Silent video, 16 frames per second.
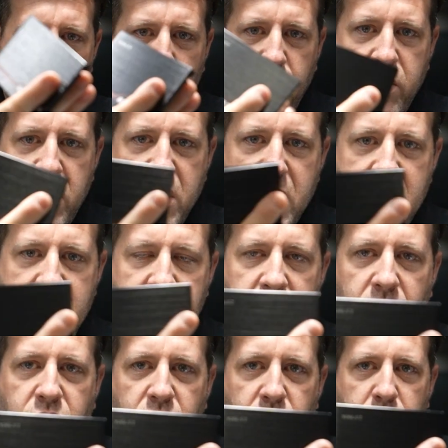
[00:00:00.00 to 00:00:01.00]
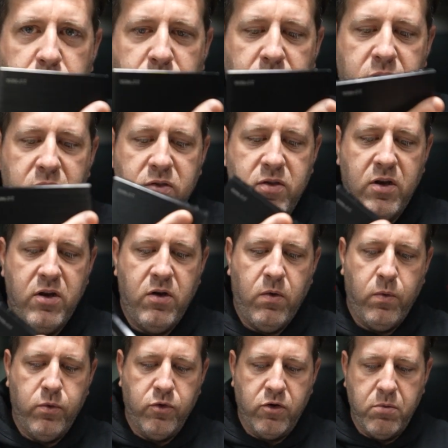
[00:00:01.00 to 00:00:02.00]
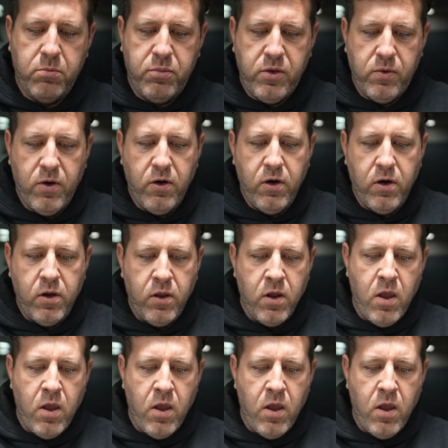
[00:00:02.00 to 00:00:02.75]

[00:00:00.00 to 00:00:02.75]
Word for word: would need to put this in an older computer